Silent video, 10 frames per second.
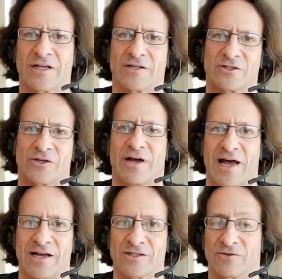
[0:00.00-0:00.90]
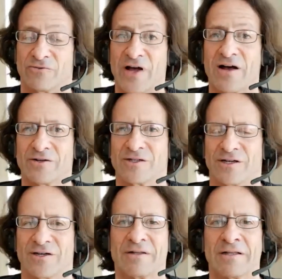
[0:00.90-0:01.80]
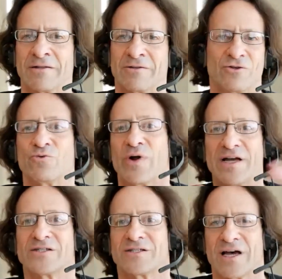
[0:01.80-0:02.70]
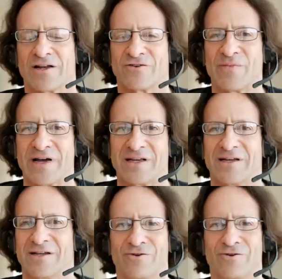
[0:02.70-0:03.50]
So as a founder, you raise a ton of money.